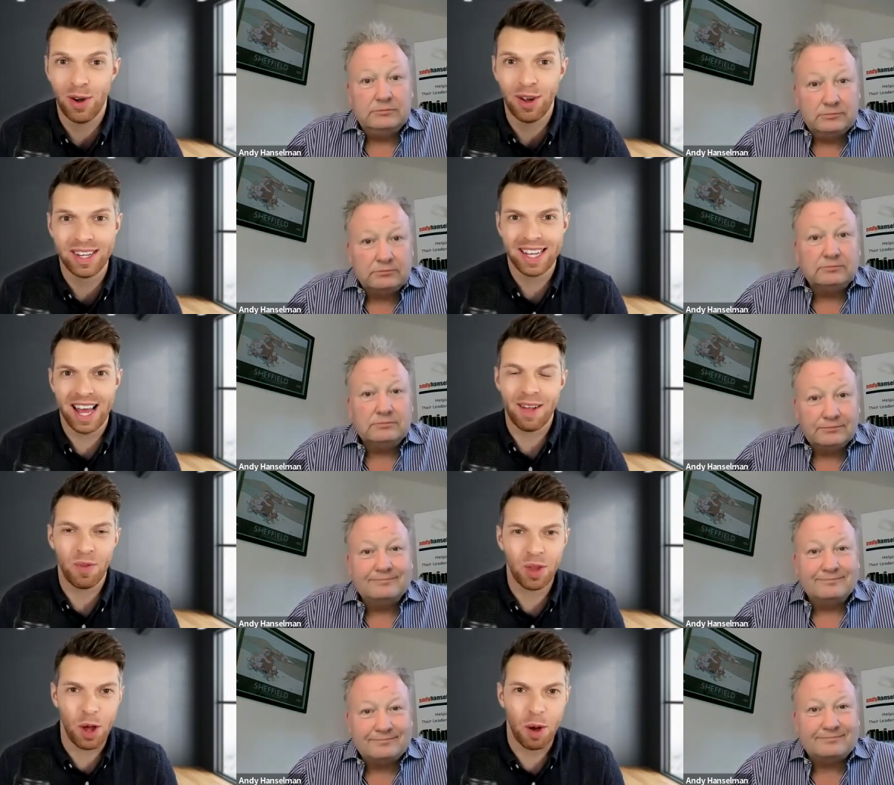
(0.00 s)
Speaker 1: to get
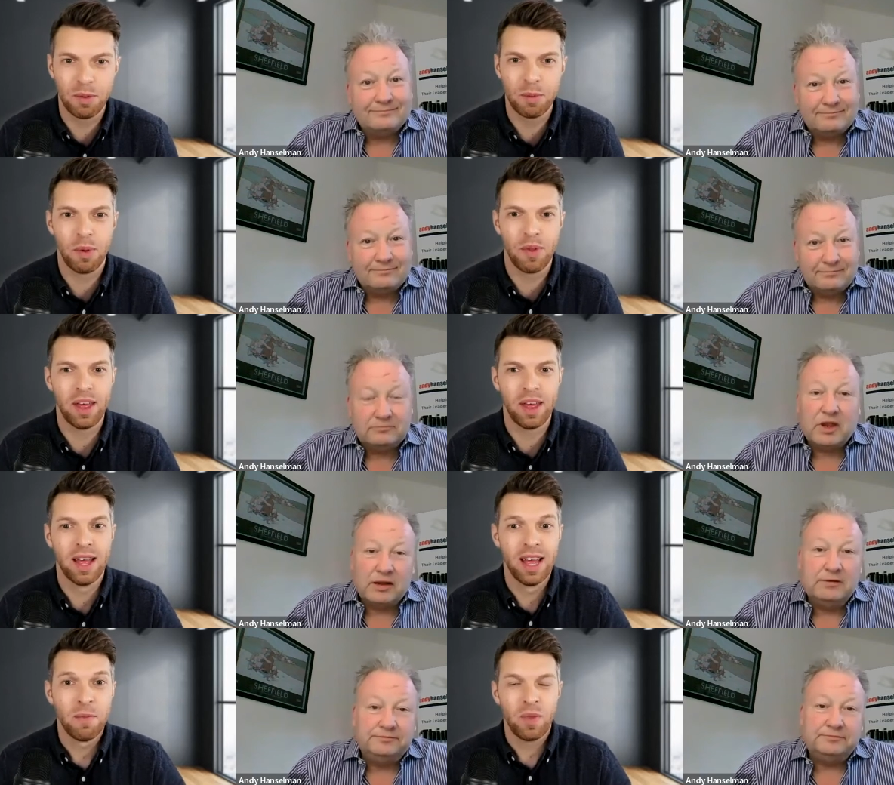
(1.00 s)
comfortable with it.
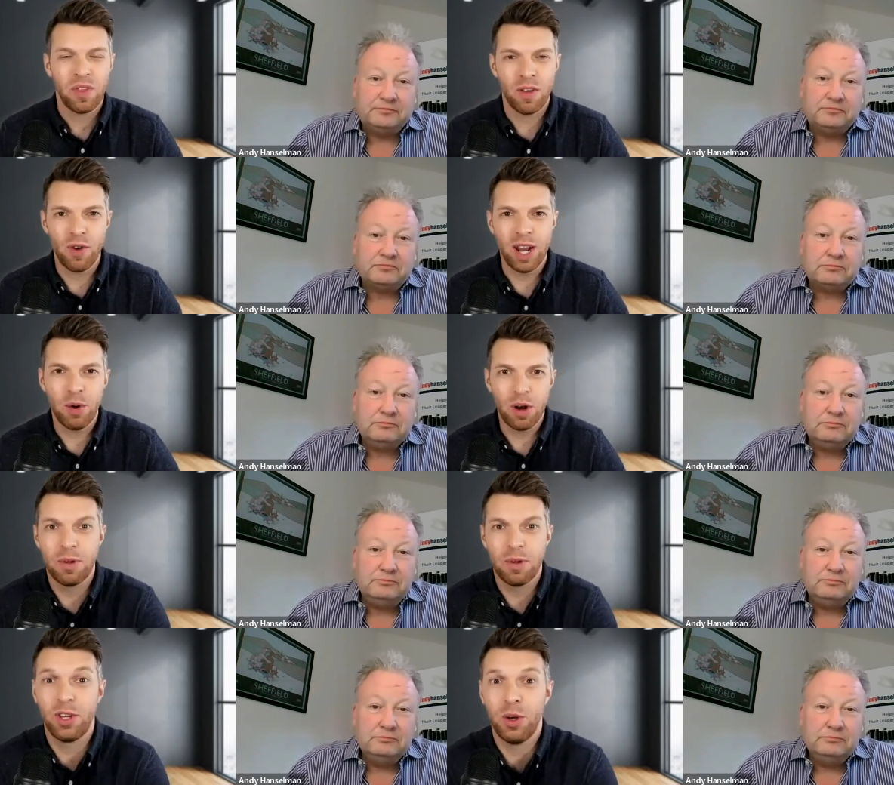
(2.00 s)
They really want to
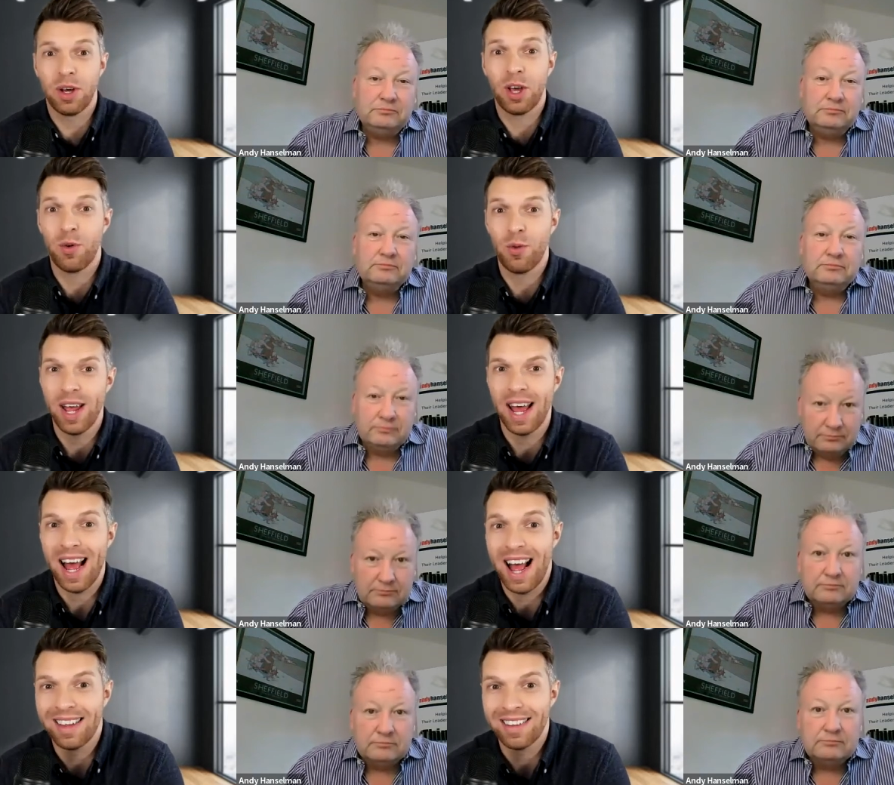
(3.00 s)
pursue a career
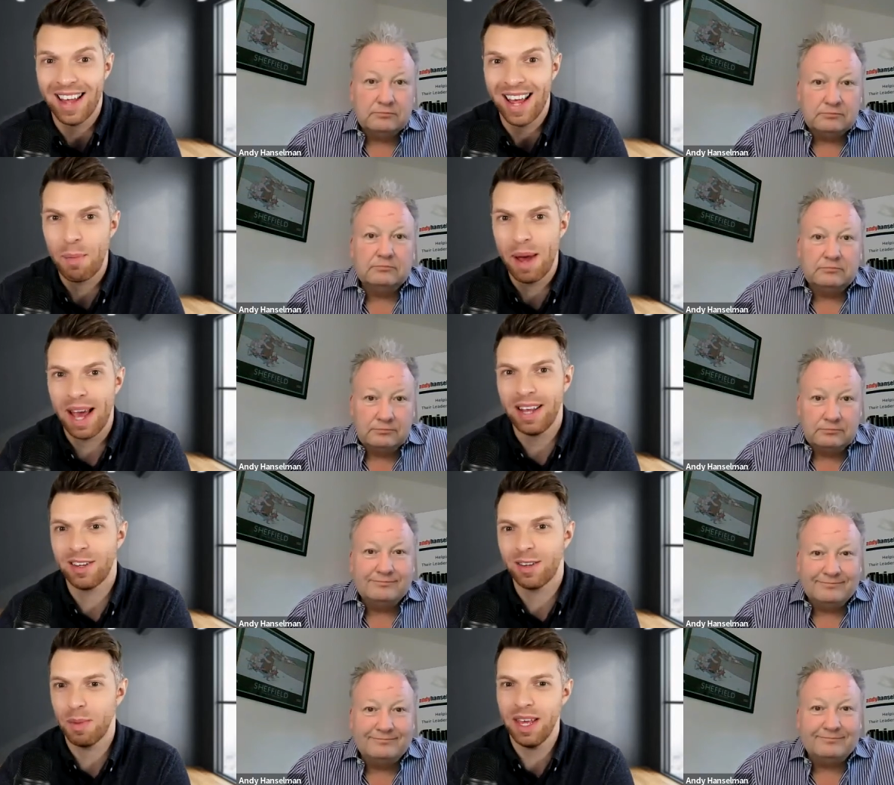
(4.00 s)
as a paid
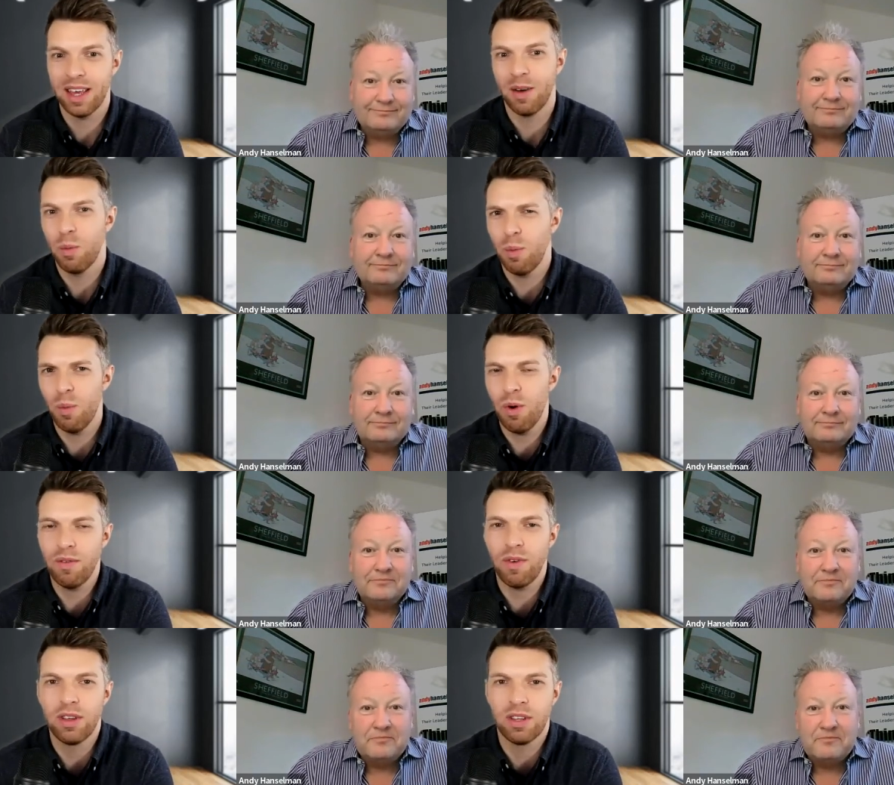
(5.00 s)
speaker. What
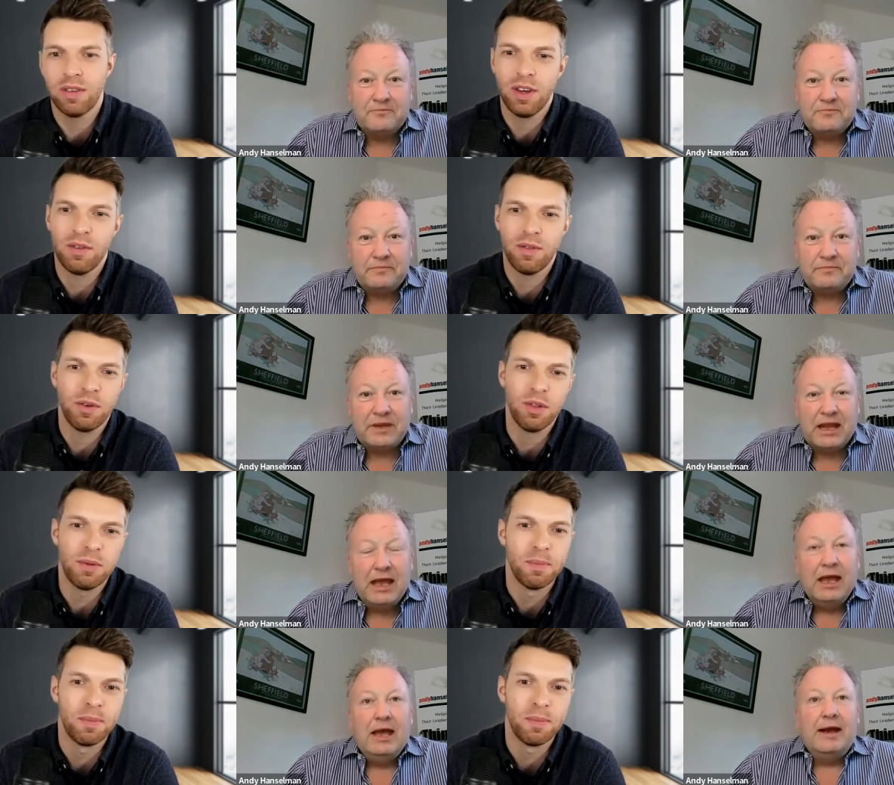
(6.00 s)
advice have
Speaker 2: you
Speaker 1: got for
Speaker 2: them?
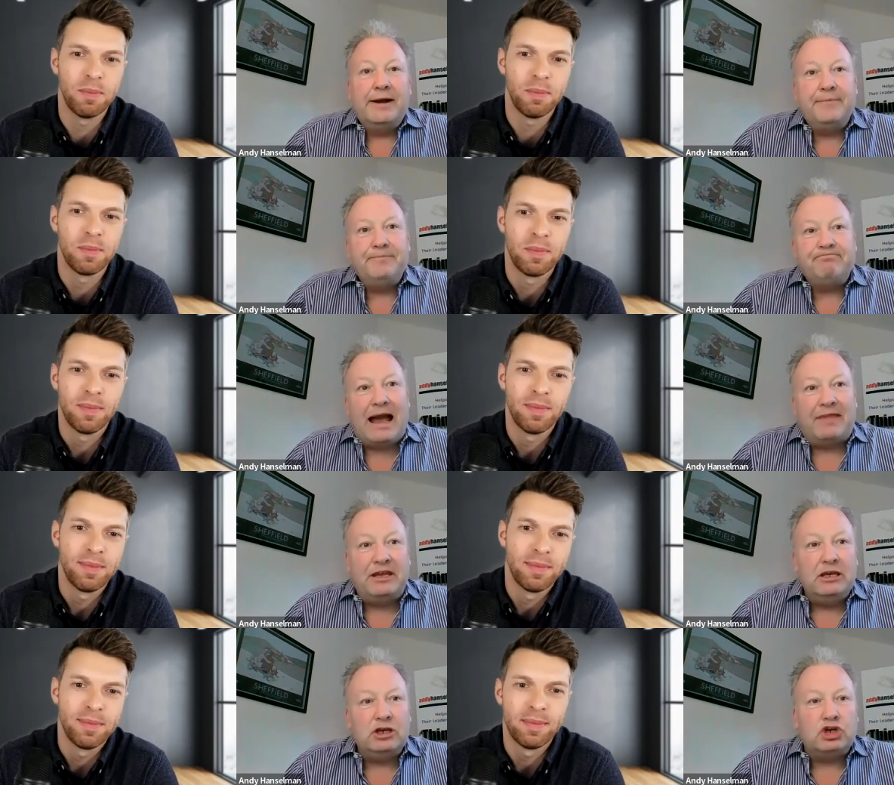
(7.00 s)
I
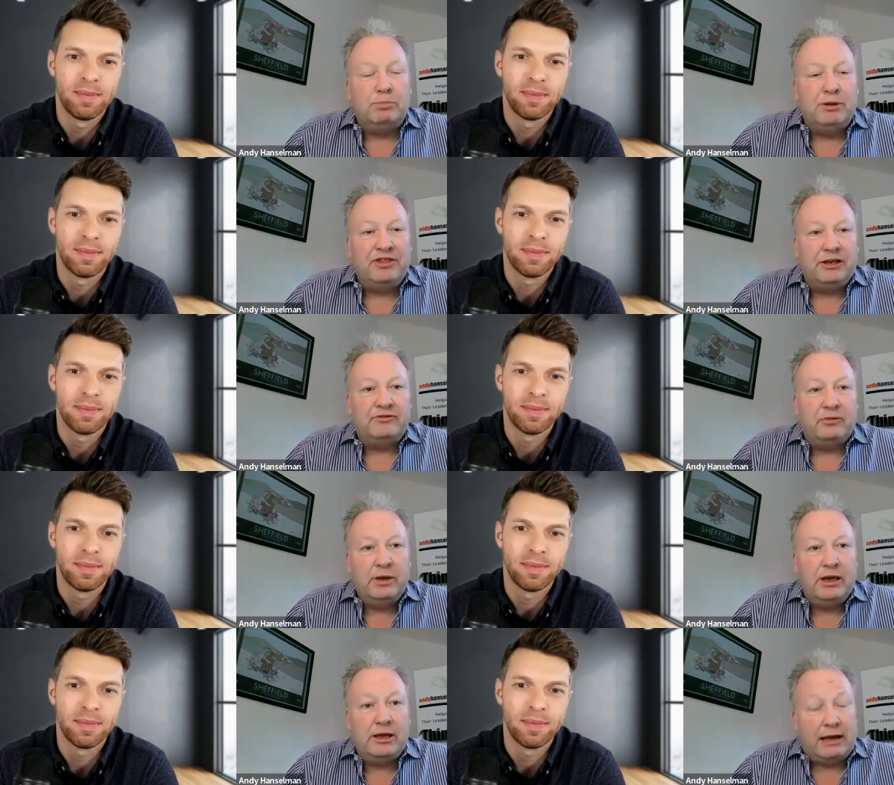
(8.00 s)
think a couple of things for
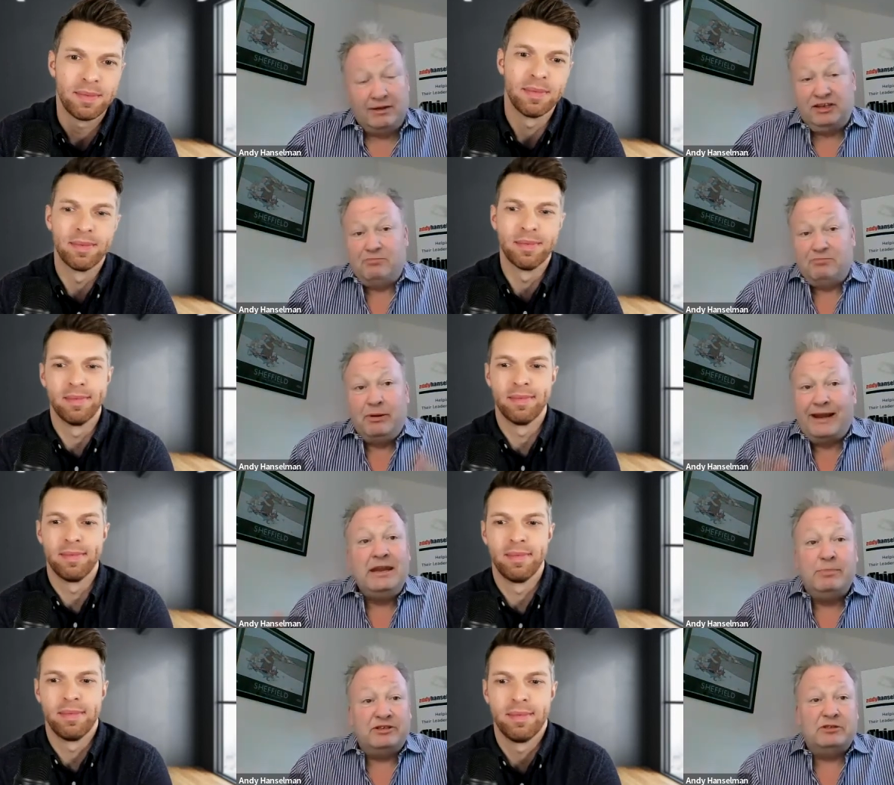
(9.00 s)
me, and this is probably any
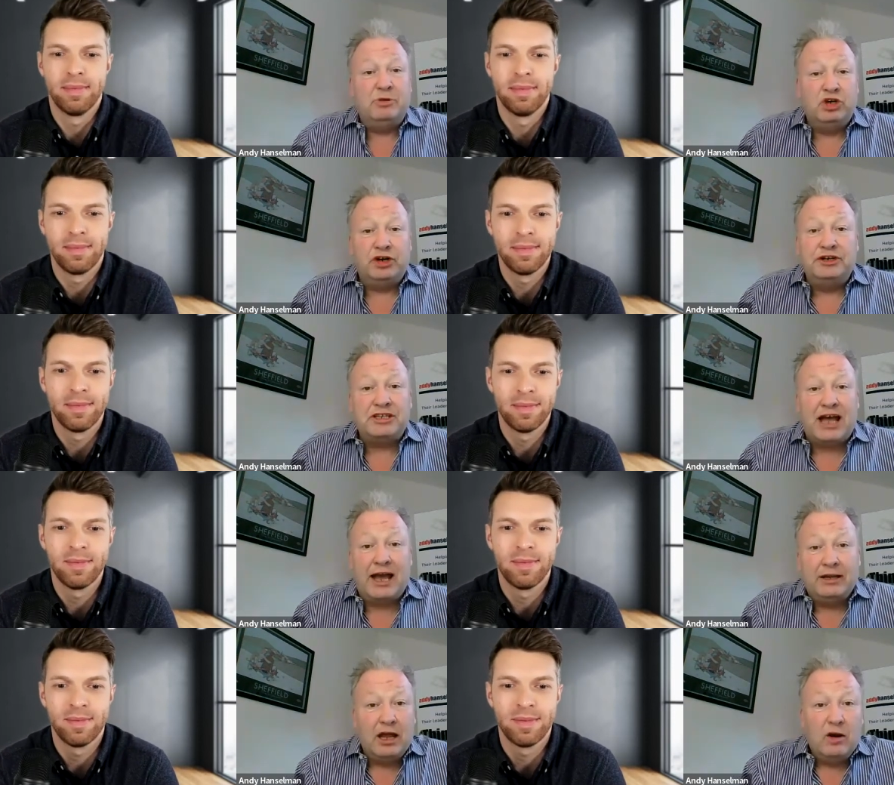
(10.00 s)
business, but you've got to
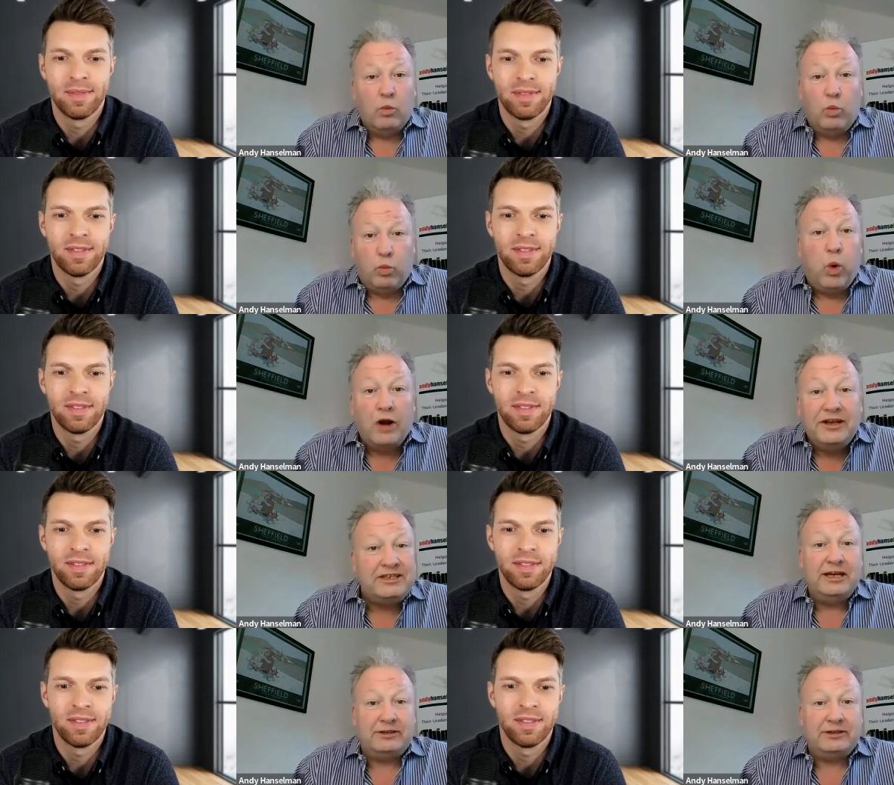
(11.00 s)
decide what is it,